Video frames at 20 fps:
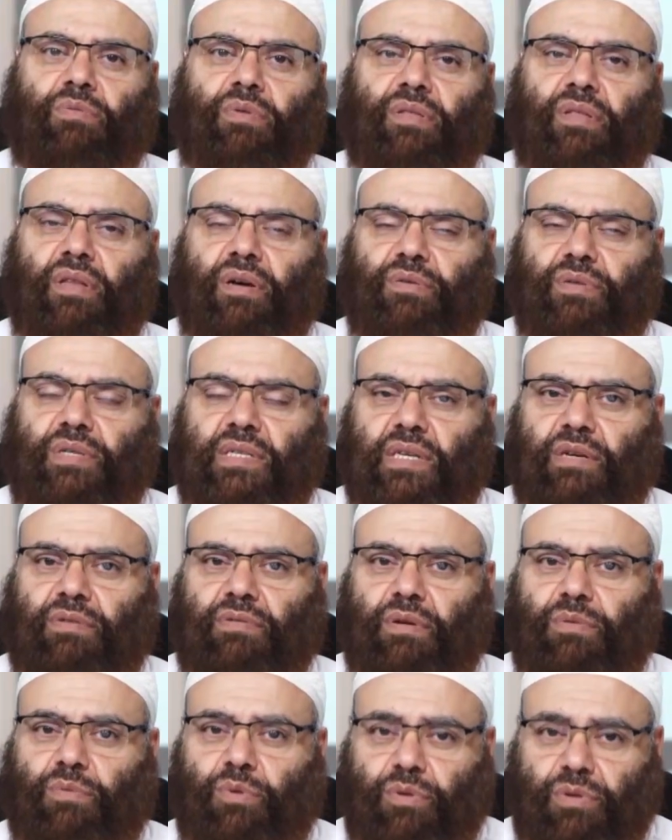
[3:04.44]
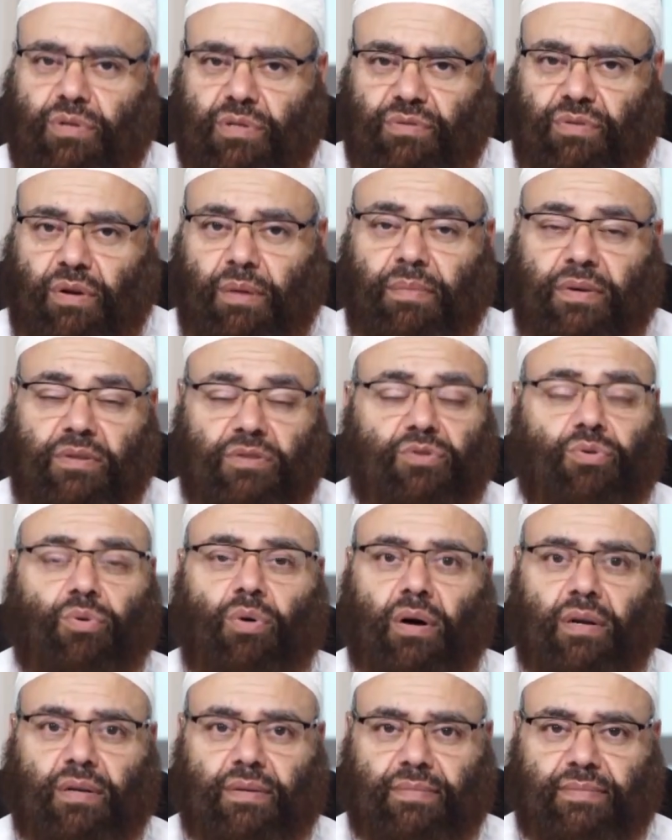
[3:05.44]
one that we seek rewards from, and so
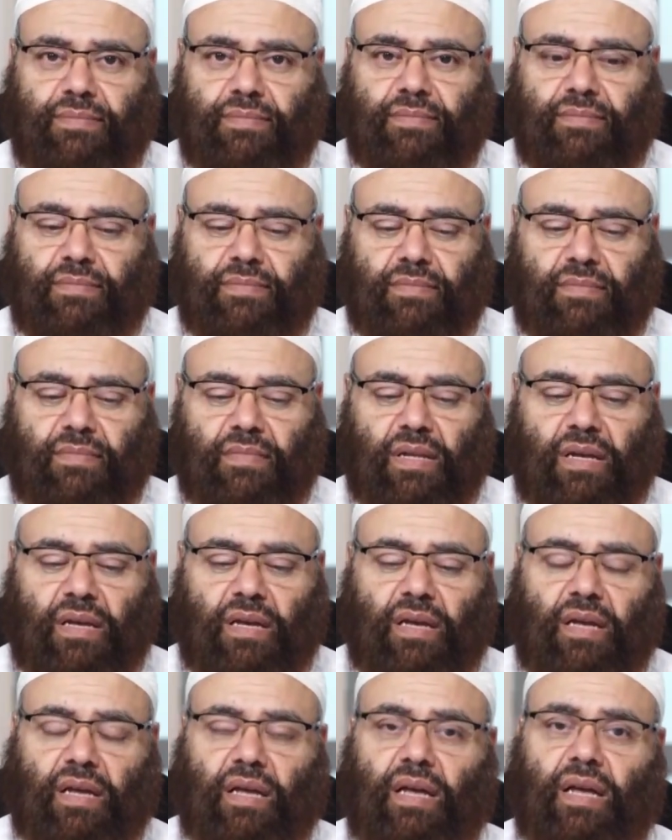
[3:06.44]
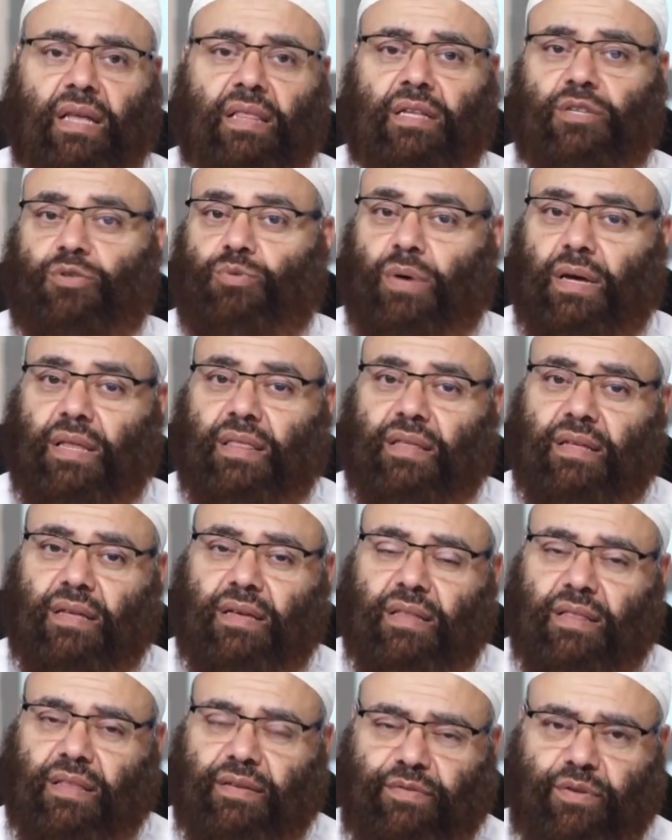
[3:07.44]
on. That's why
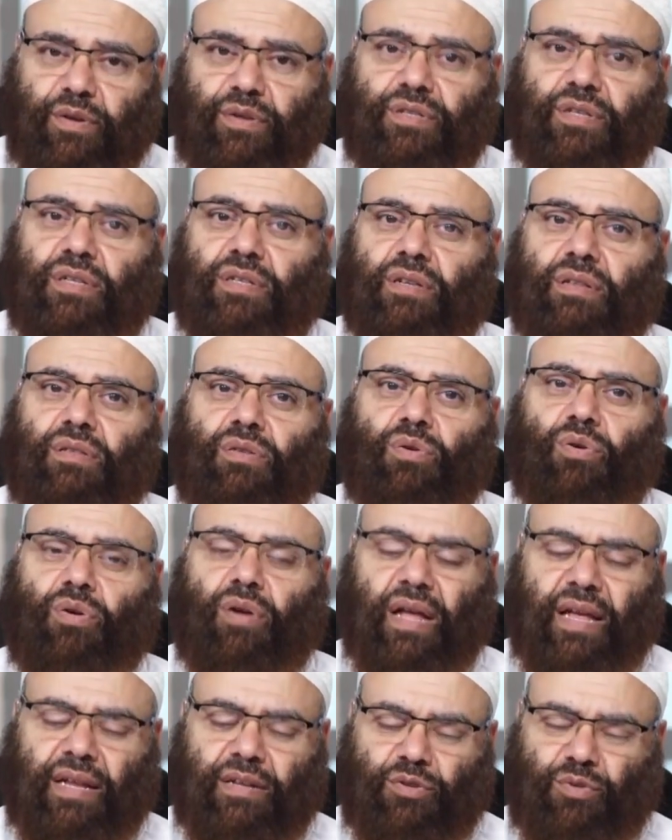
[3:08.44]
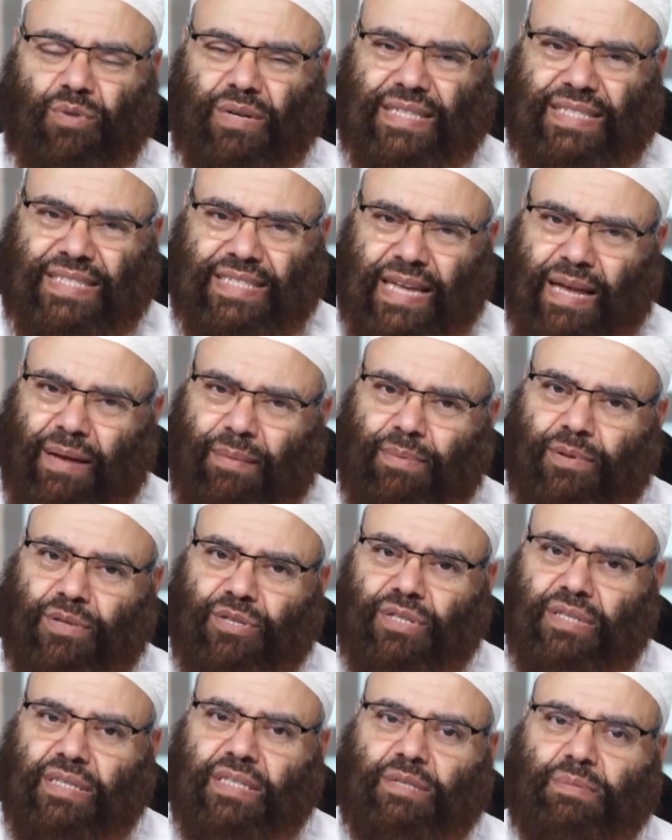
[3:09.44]
the, the verses in the Quran to
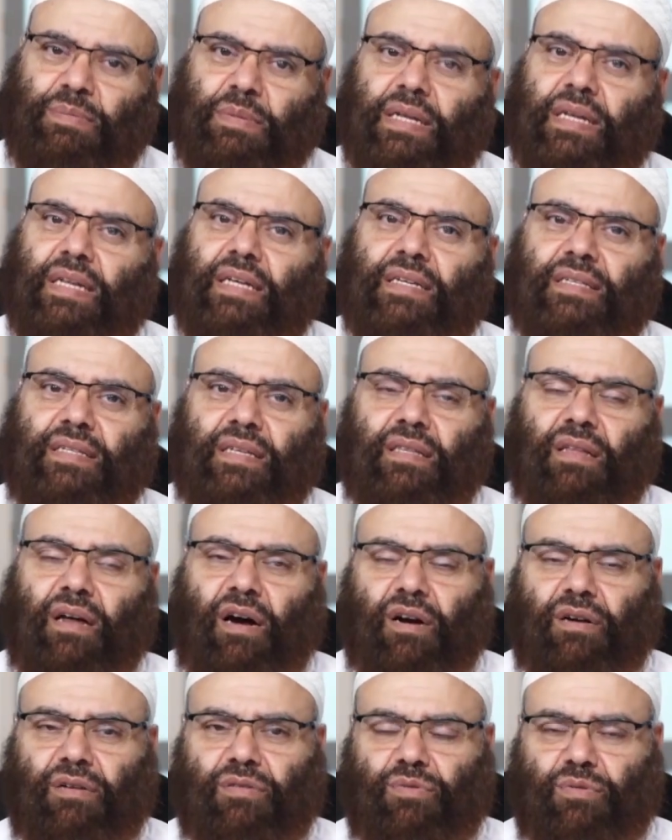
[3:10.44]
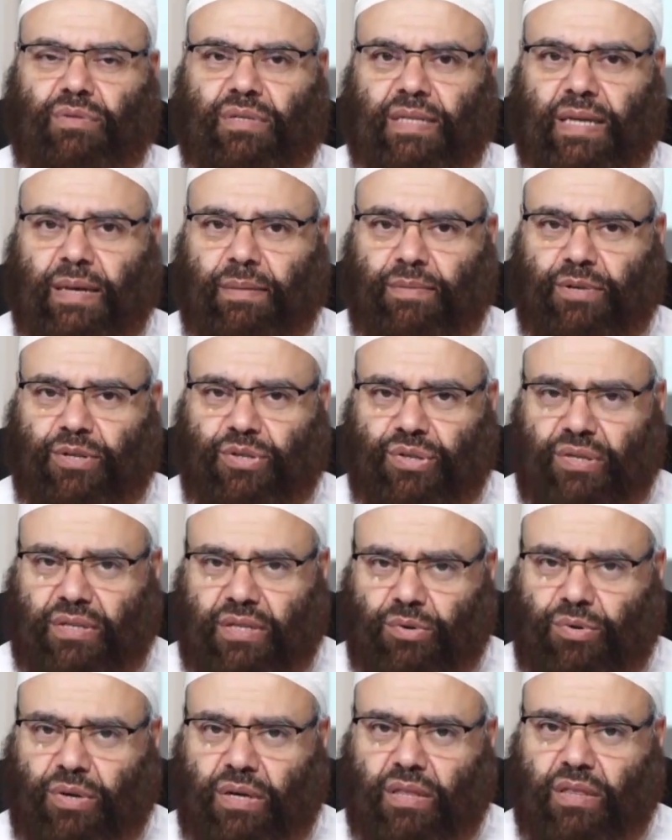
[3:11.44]
establish these meanings in the heart, to establish the
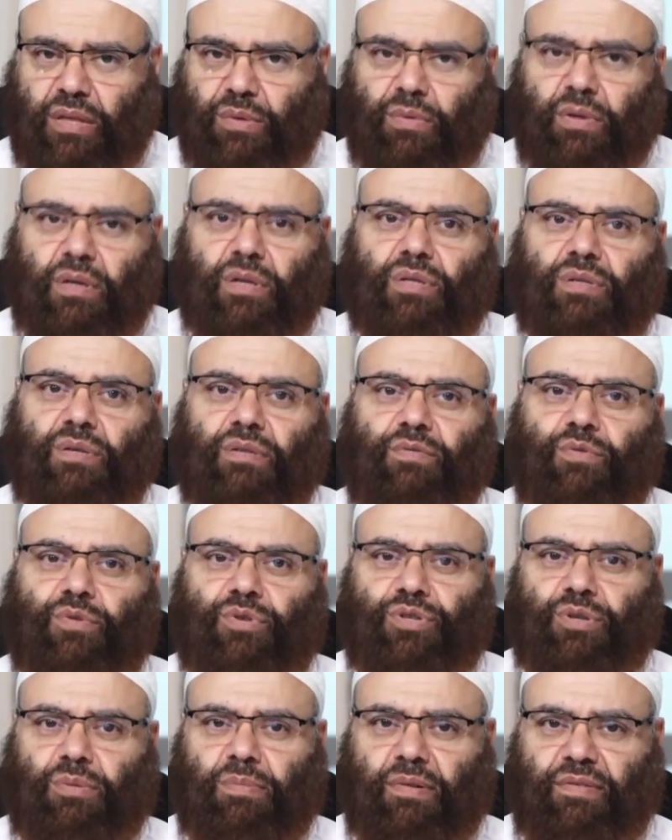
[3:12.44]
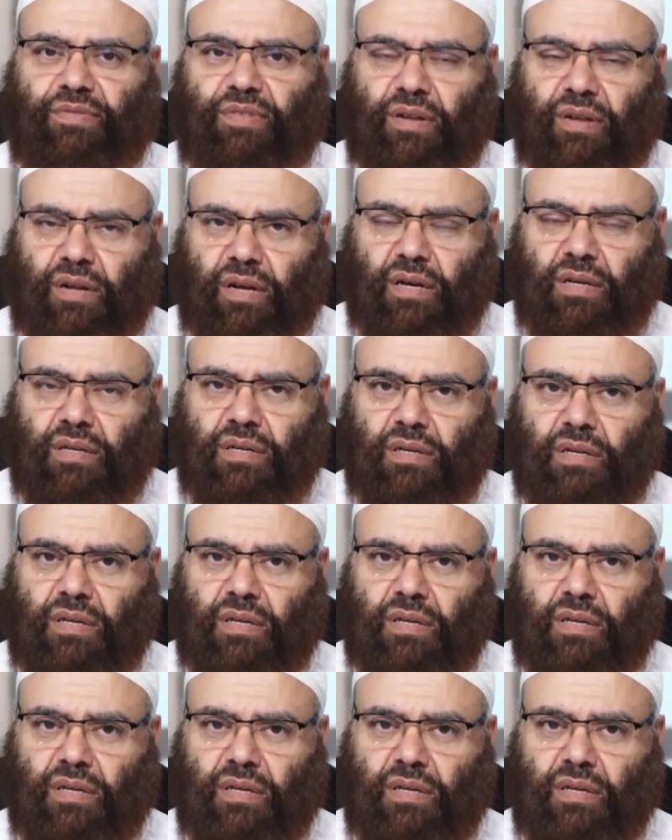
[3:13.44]
Tawheed, the oneness of worship of Allah,